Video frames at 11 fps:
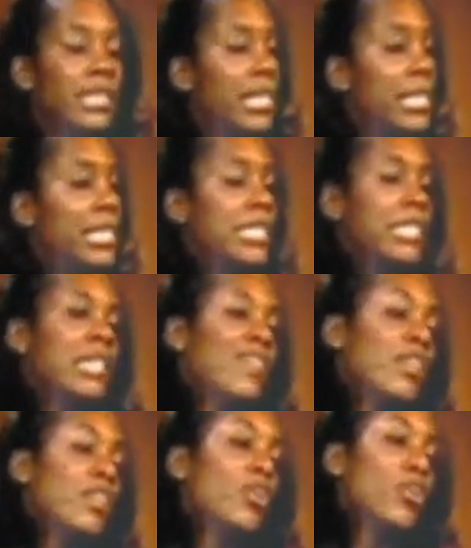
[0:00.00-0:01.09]
it doesn't even
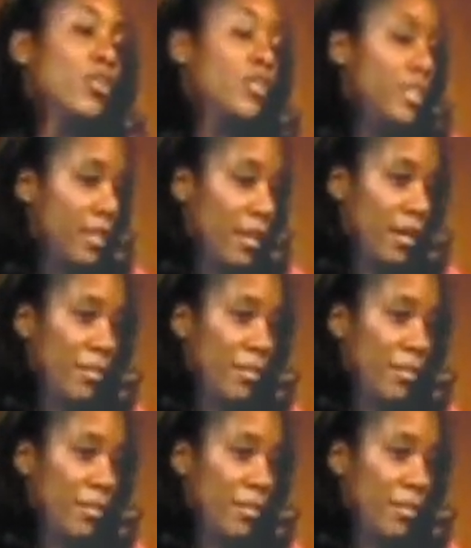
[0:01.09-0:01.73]
occur to them